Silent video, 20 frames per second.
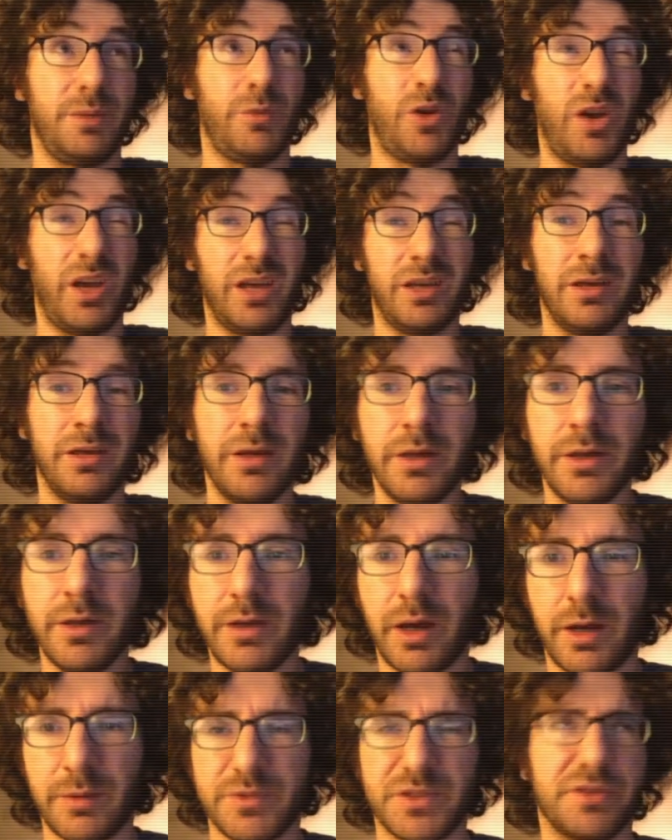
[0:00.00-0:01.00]
way.
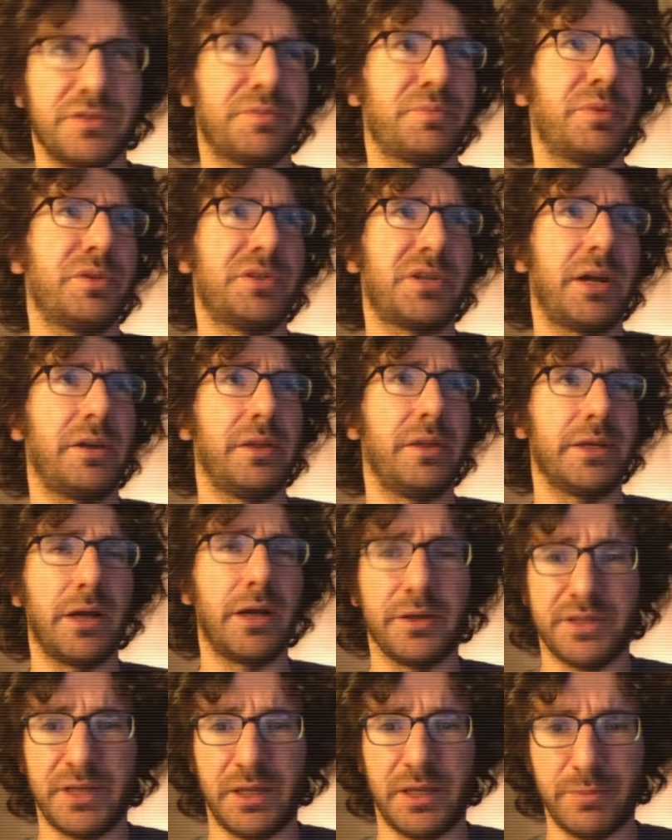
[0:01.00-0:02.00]
So it's entirely
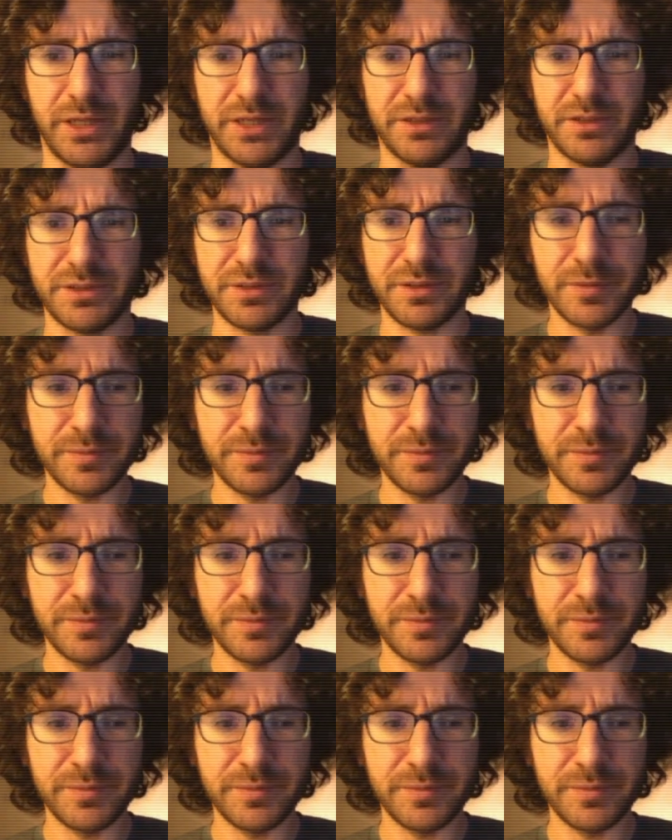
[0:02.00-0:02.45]
content-based.